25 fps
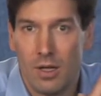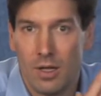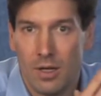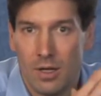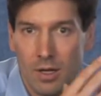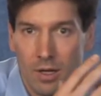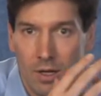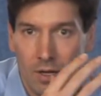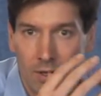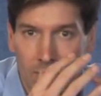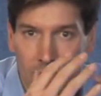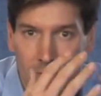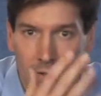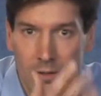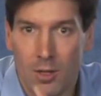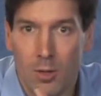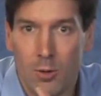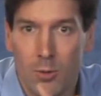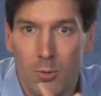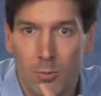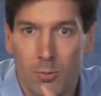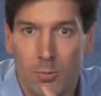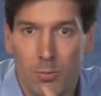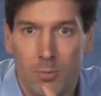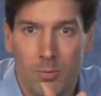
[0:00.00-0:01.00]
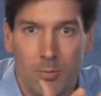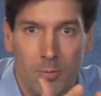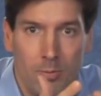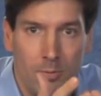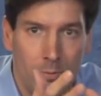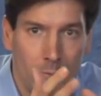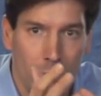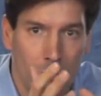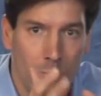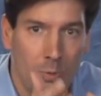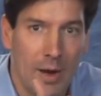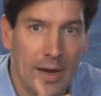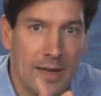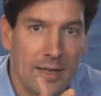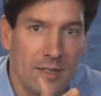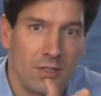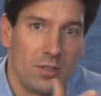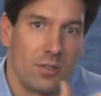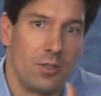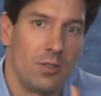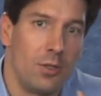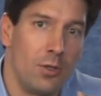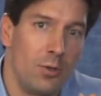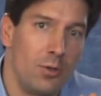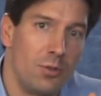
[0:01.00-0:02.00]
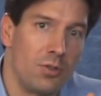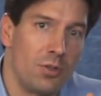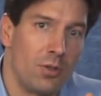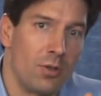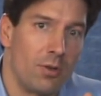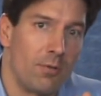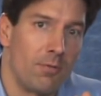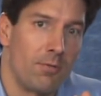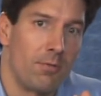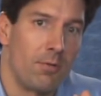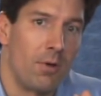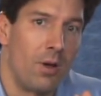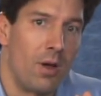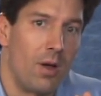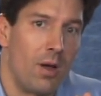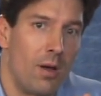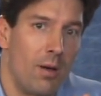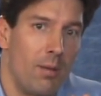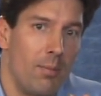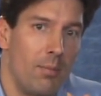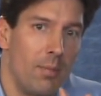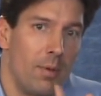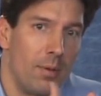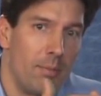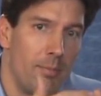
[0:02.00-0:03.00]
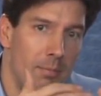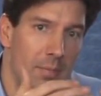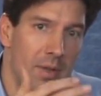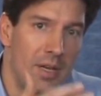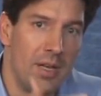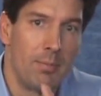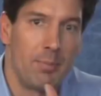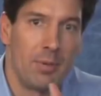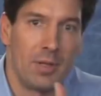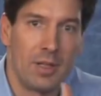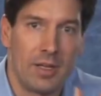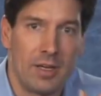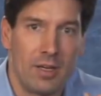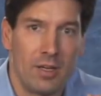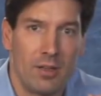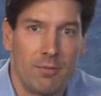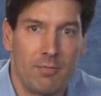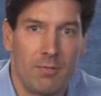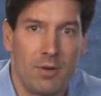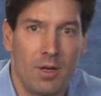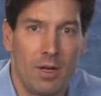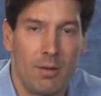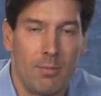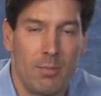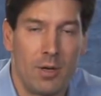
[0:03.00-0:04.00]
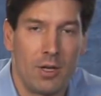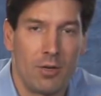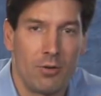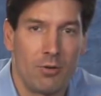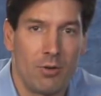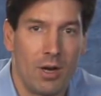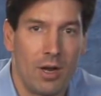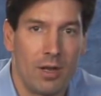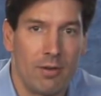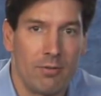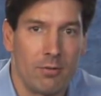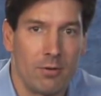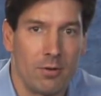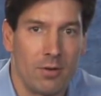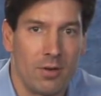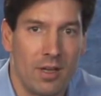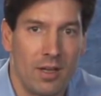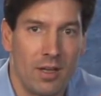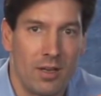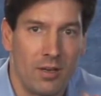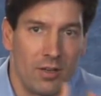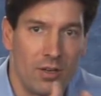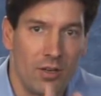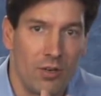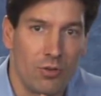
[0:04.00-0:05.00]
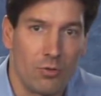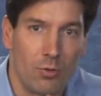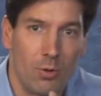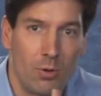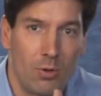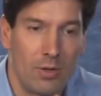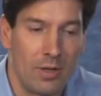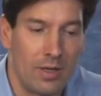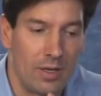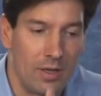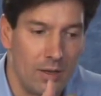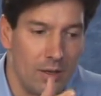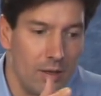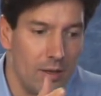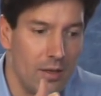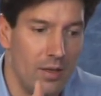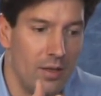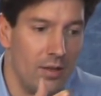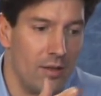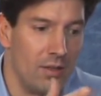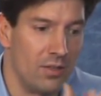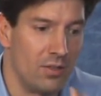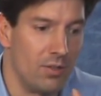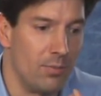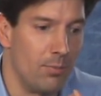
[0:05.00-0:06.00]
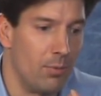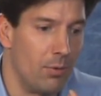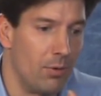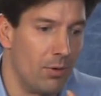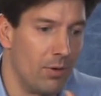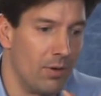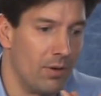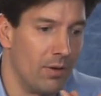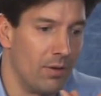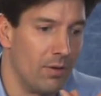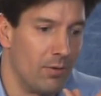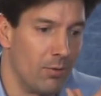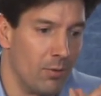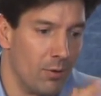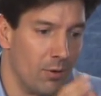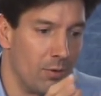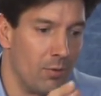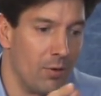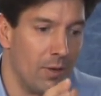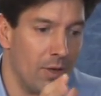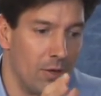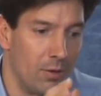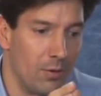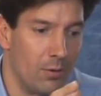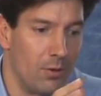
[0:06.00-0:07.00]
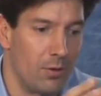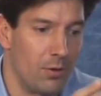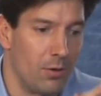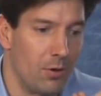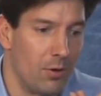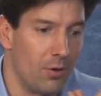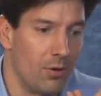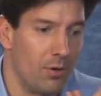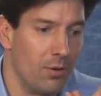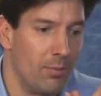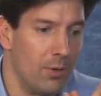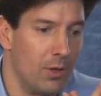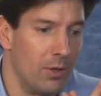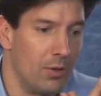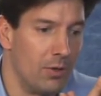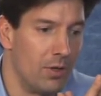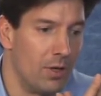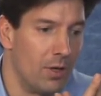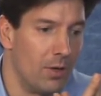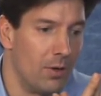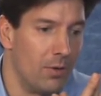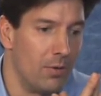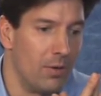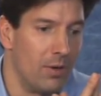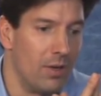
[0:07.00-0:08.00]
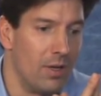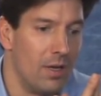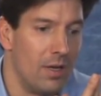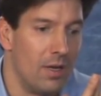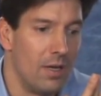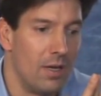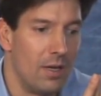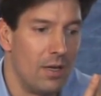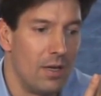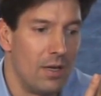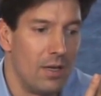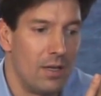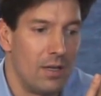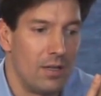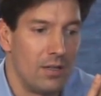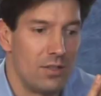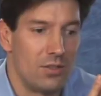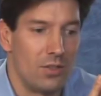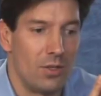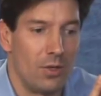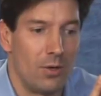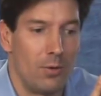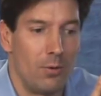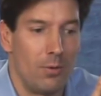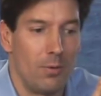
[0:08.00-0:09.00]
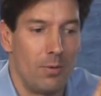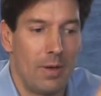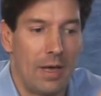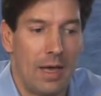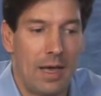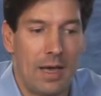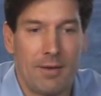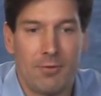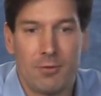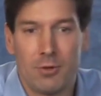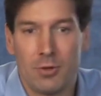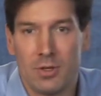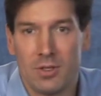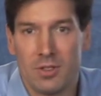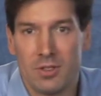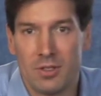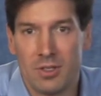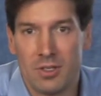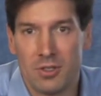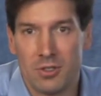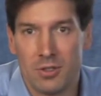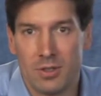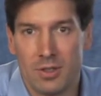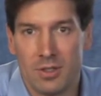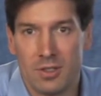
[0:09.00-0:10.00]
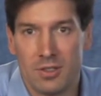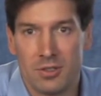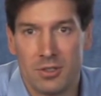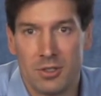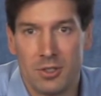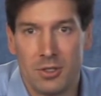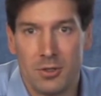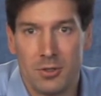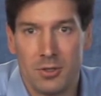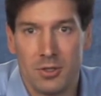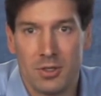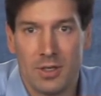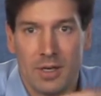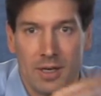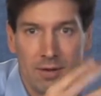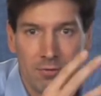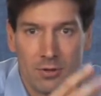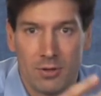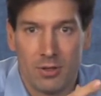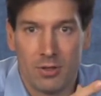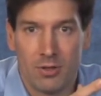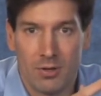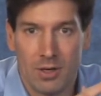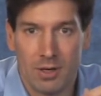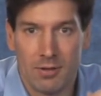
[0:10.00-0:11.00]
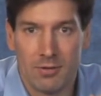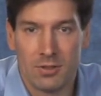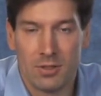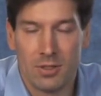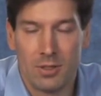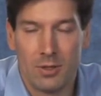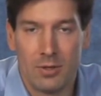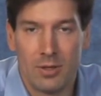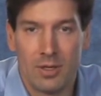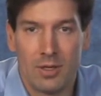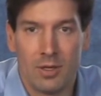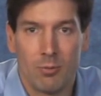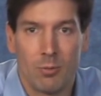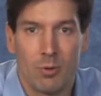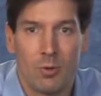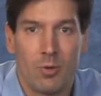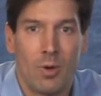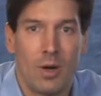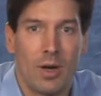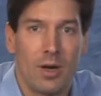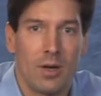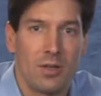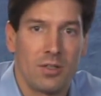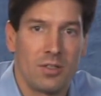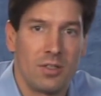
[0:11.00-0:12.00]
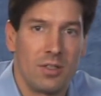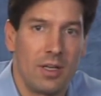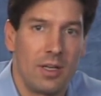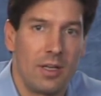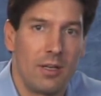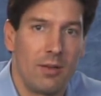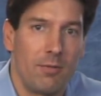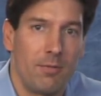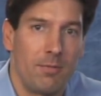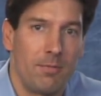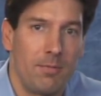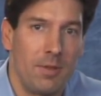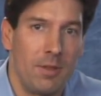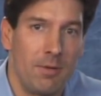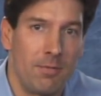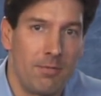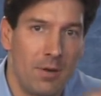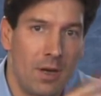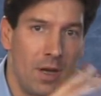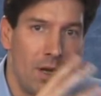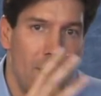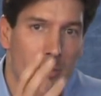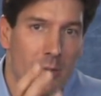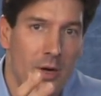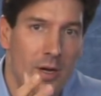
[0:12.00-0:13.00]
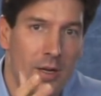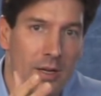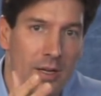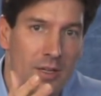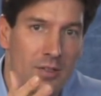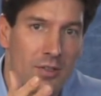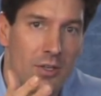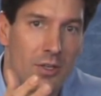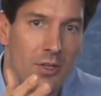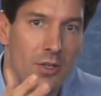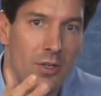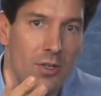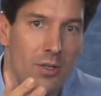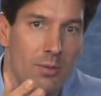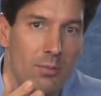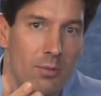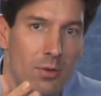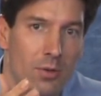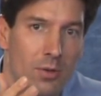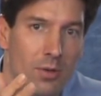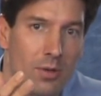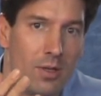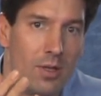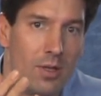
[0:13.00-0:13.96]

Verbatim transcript: uh, low rights user from manipulating the file driver and controlling and this important or critical kernel mode code. So after its initial execution, after the driver is loaded, it requires that the FileMon executable